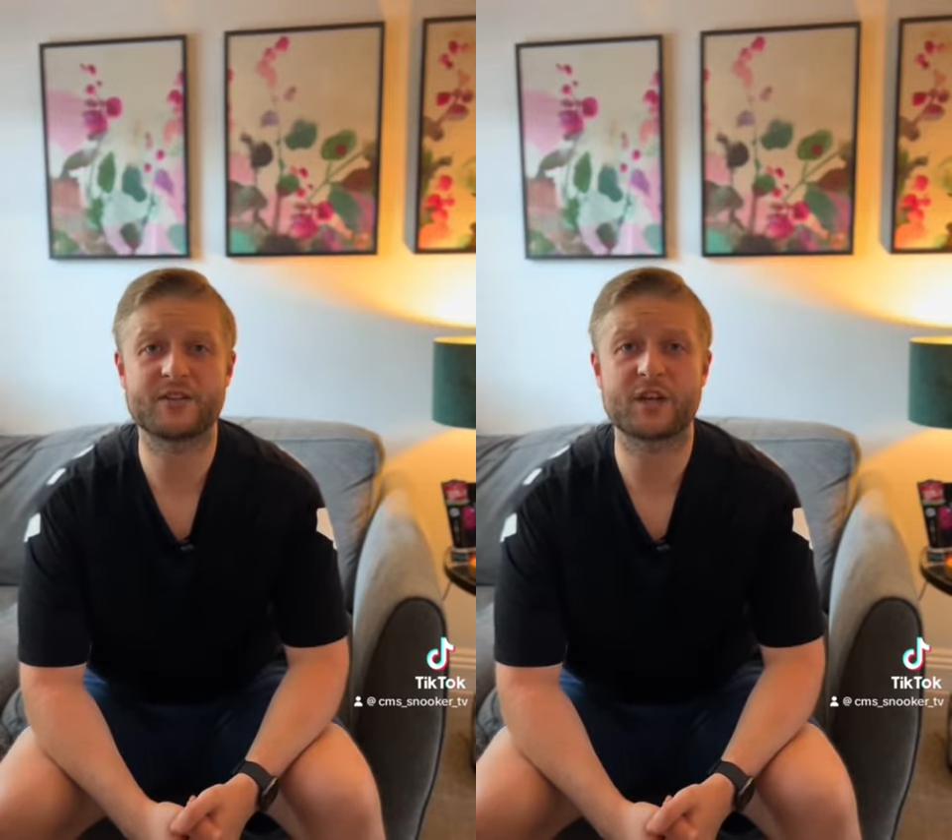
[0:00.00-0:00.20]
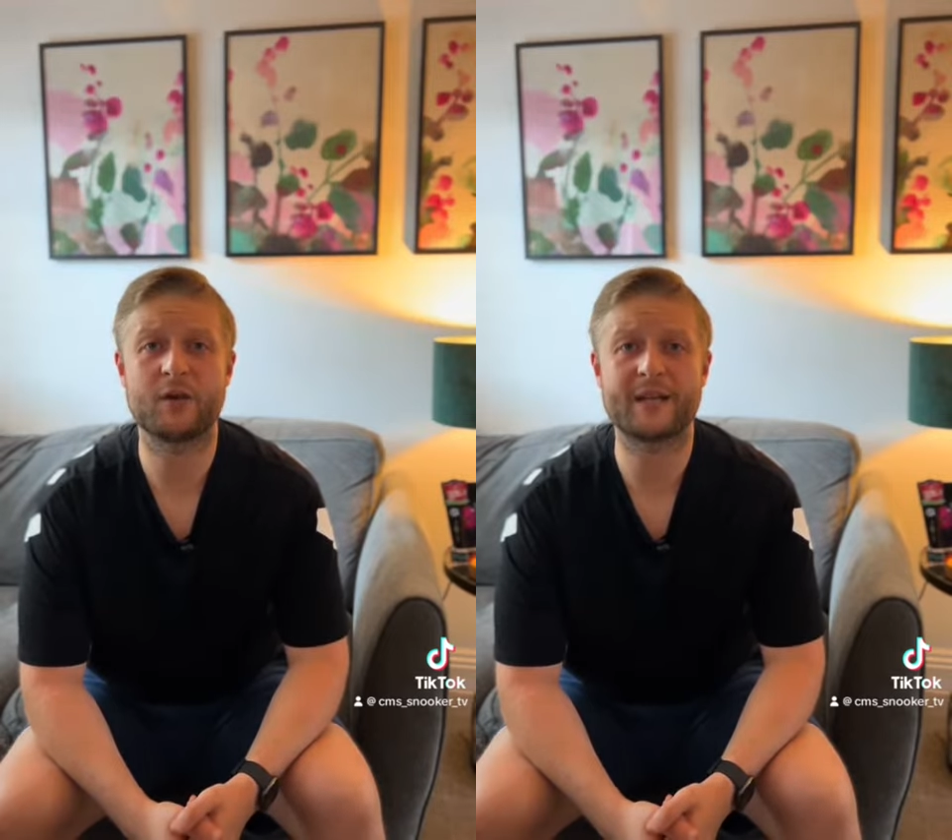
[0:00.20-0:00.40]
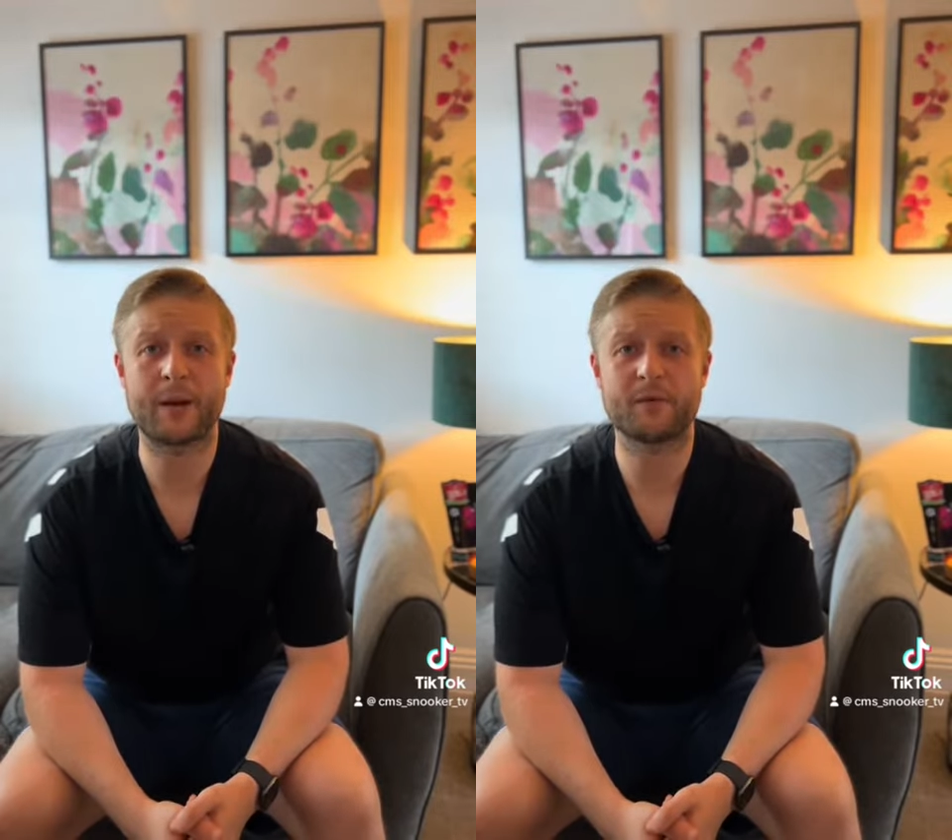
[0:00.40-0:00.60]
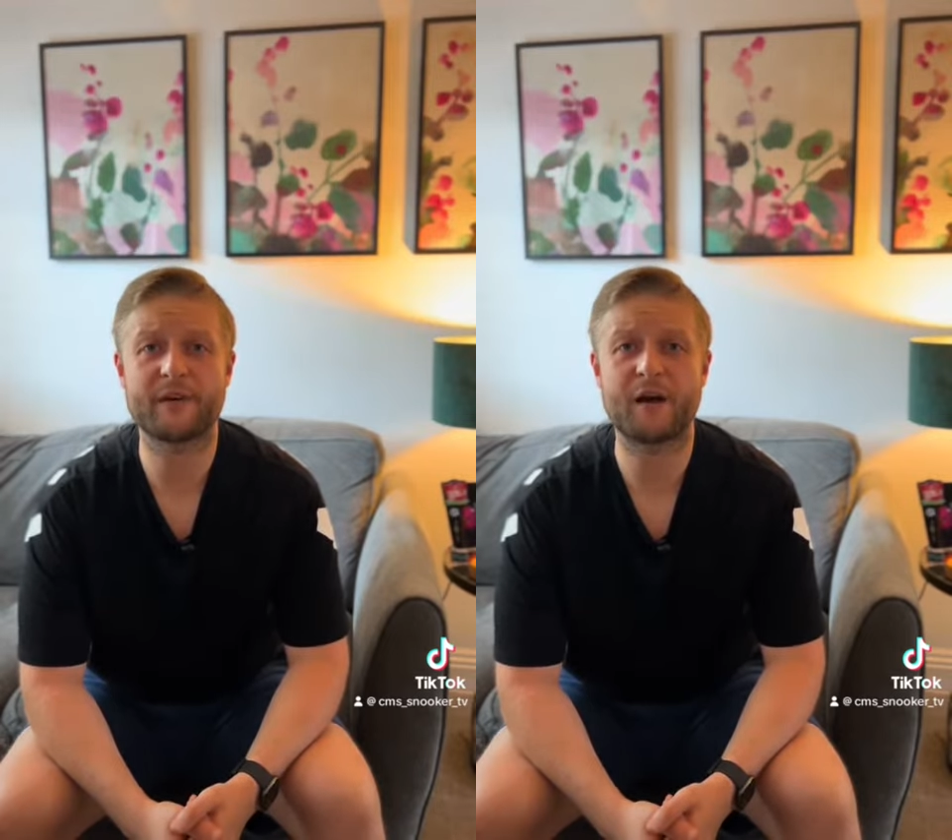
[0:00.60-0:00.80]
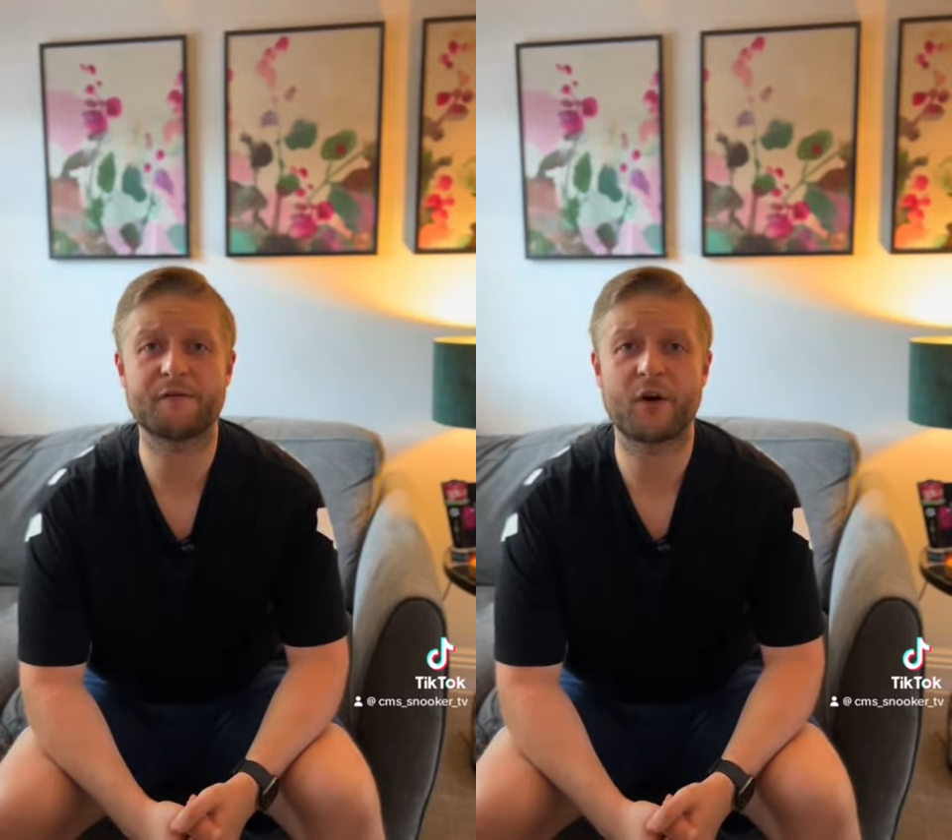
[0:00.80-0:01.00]
to go down
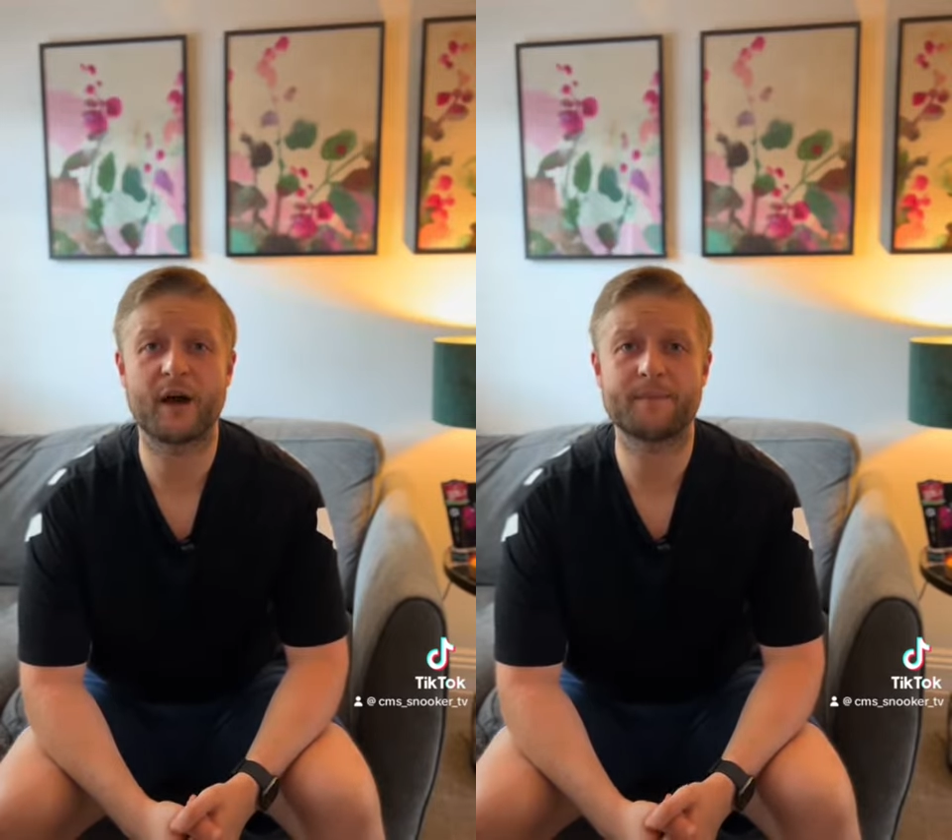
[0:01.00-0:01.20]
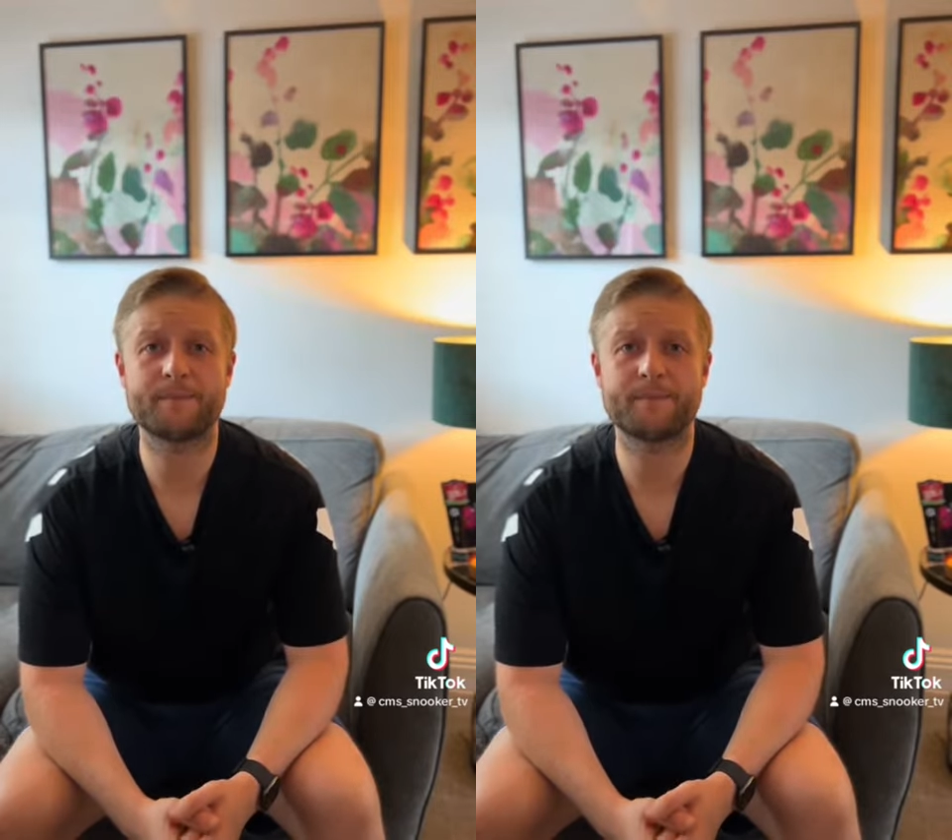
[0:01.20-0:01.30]
without a fight.